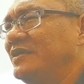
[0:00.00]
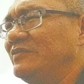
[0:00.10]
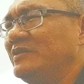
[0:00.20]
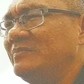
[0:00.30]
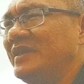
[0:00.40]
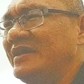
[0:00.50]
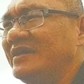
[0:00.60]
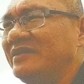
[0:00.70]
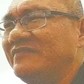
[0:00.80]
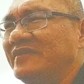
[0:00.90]
when
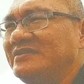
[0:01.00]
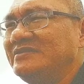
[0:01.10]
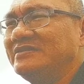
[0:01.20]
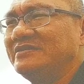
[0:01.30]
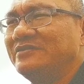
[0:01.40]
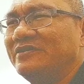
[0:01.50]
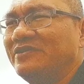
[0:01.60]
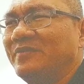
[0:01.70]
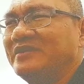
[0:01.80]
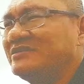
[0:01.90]
planning an event or
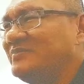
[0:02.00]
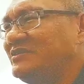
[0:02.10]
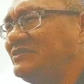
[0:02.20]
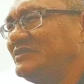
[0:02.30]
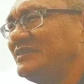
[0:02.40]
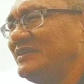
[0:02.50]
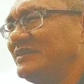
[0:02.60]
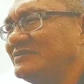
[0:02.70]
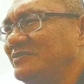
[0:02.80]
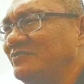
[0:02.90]
your participation
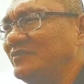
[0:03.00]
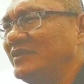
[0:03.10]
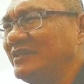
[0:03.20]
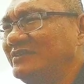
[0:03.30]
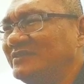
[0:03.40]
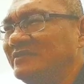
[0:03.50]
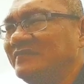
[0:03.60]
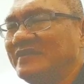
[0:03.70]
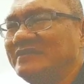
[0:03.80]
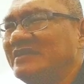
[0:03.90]
in someone else's
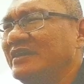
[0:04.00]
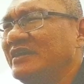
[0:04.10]
event,